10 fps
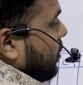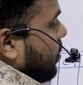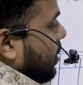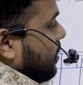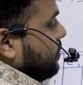the
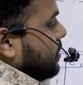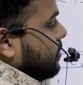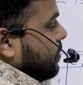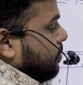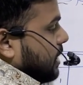
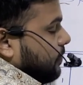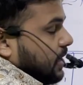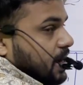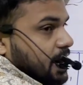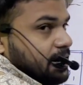columns, but
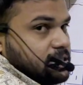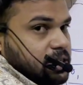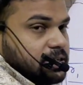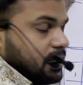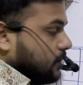we can't
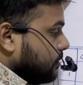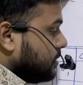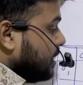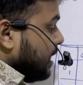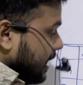restrict the rows.